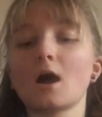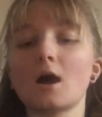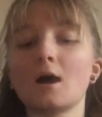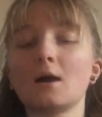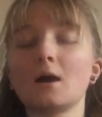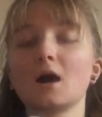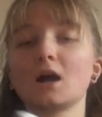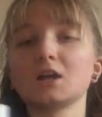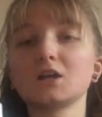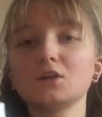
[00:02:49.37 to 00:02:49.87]

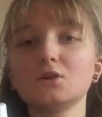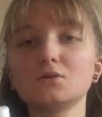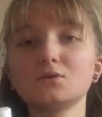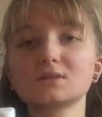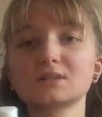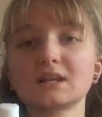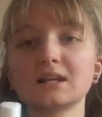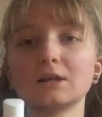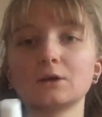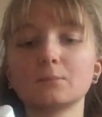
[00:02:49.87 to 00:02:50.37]
I
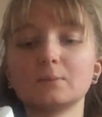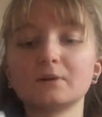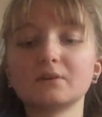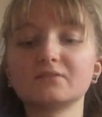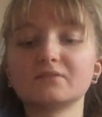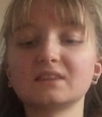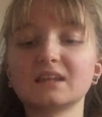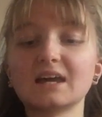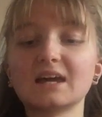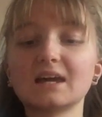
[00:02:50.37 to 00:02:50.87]
use a little bit
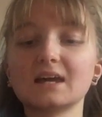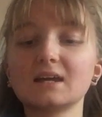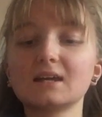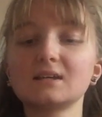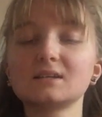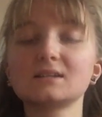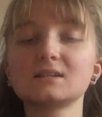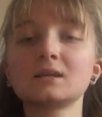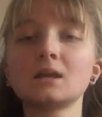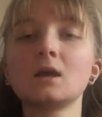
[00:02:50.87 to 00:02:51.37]
of
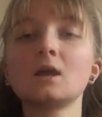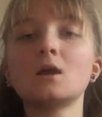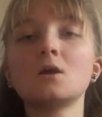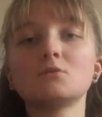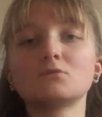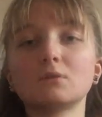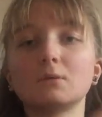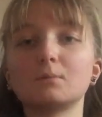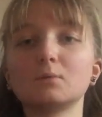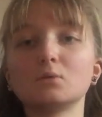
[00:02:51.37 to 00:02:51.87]
this,
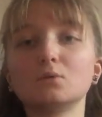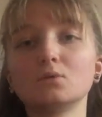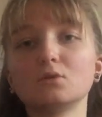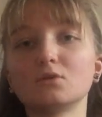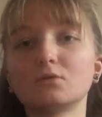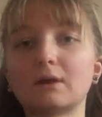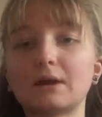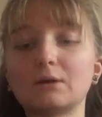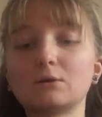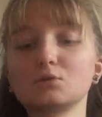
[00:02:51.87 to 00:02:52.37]
rub it all
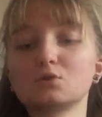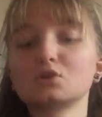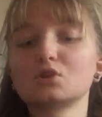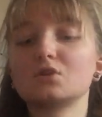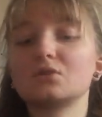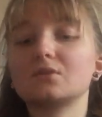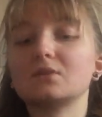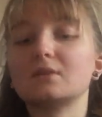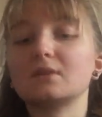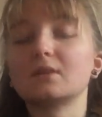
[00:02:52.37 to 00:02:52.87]
around
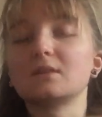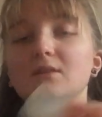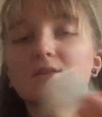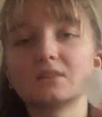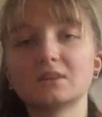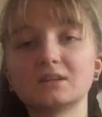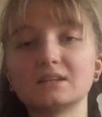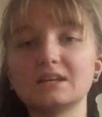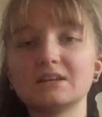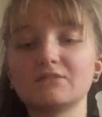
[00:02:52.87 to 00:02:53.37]
on
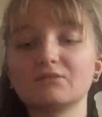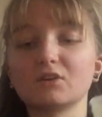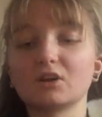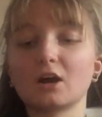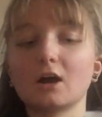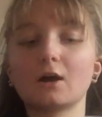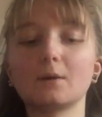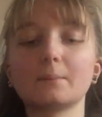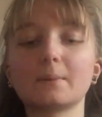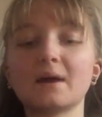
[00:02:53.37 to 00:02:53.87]
the Diva
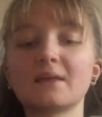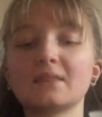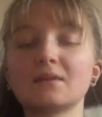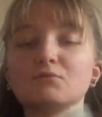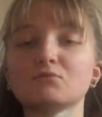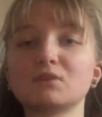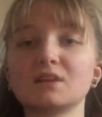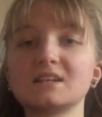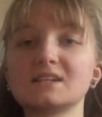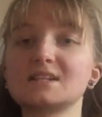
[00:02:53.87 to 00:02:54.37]
cup, and
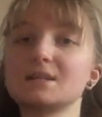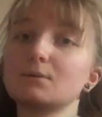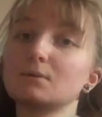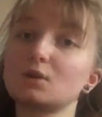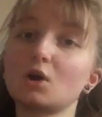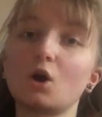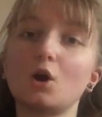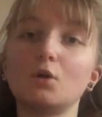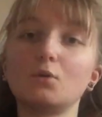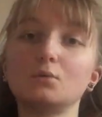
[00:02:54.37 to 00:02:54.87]
then rinse it with
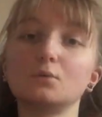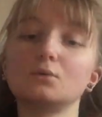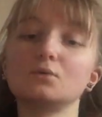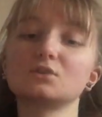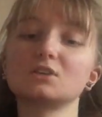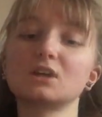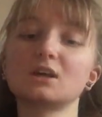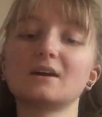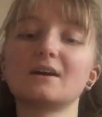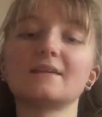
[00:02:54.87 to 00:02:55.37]
hot
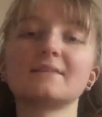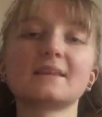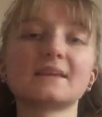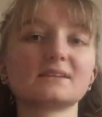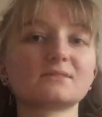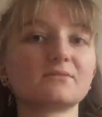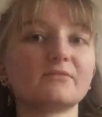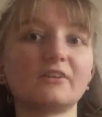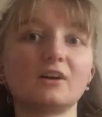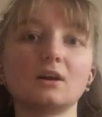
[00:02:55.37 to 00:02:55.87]
water, and
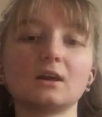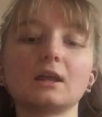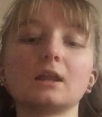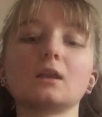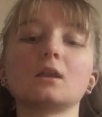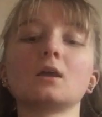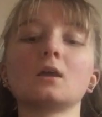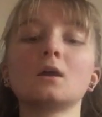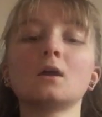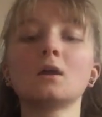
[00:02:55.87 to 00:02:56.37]
that's
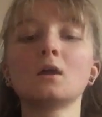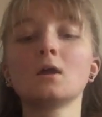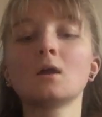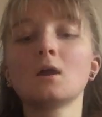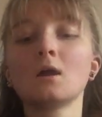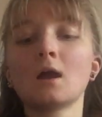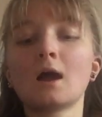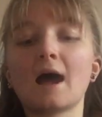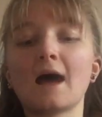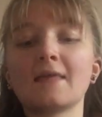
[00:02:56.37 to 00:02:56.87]
fine.
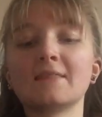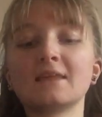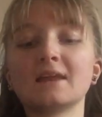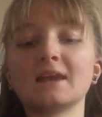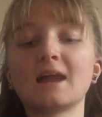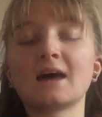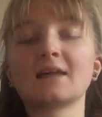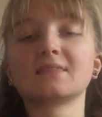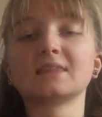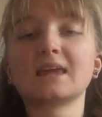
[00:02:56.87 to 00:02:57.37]
And
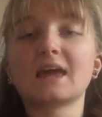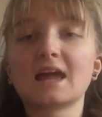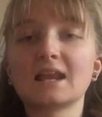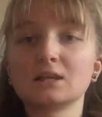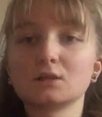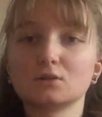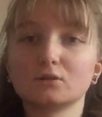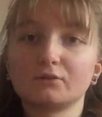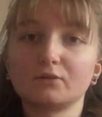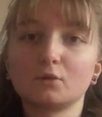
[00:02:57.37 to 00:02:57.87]
then at the
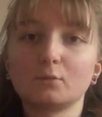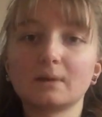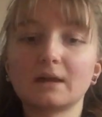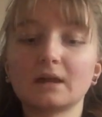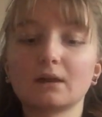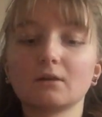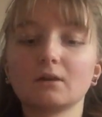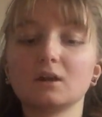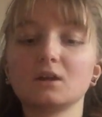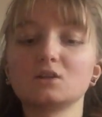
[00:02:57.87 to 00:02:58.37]
end of your
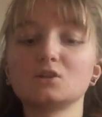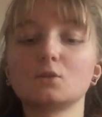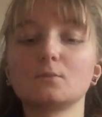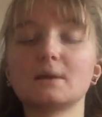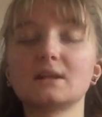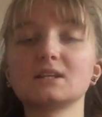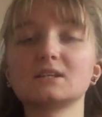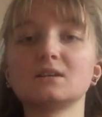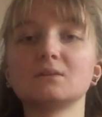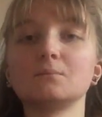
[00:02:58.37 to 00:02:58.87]
period you're
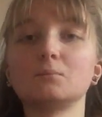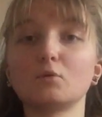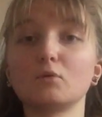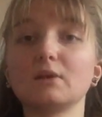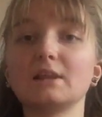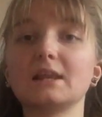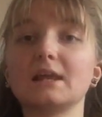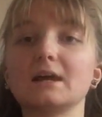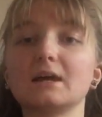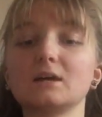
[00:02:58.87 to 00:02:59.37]
meant to
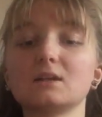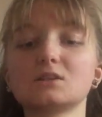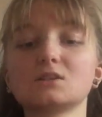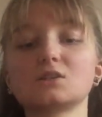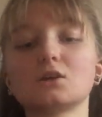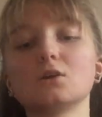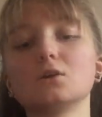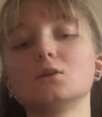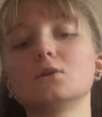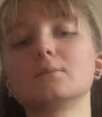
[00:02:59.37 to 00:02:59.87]
boil it,
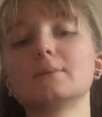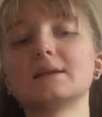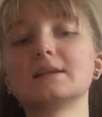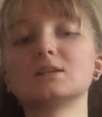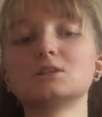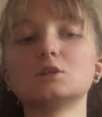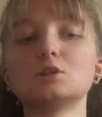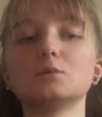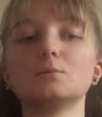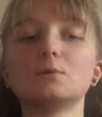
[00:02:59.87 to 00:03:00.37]
so you're
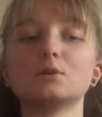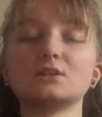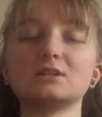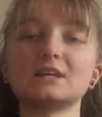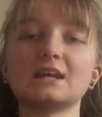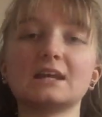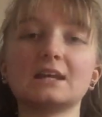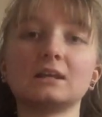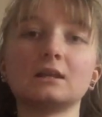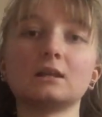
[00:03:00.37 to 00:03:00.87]
meant to put
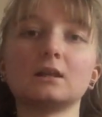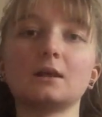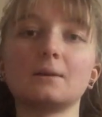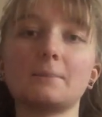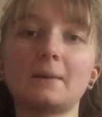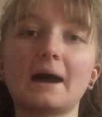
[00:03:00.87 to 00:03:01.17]
it in a